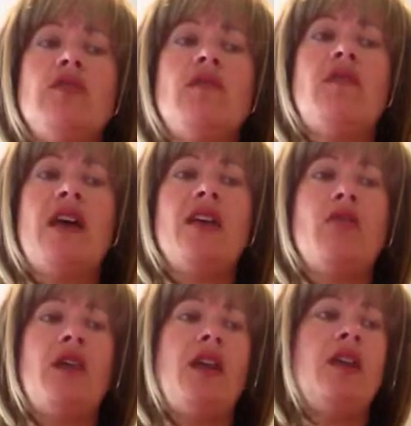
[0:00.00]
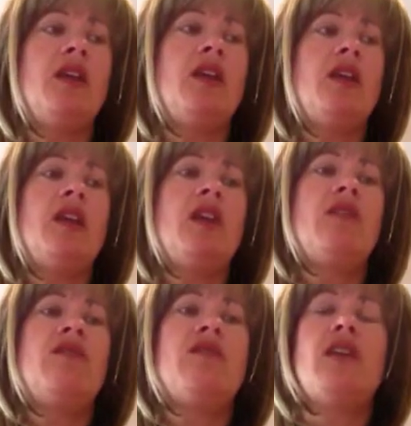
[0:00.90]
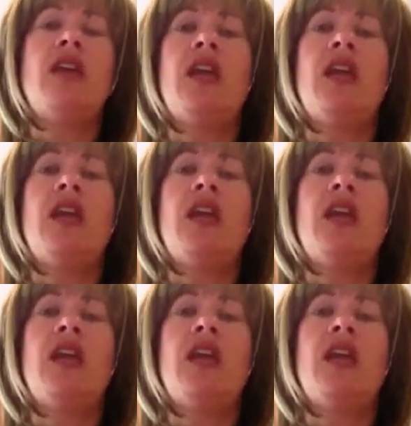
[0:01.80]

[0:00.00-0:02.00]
to evaluate if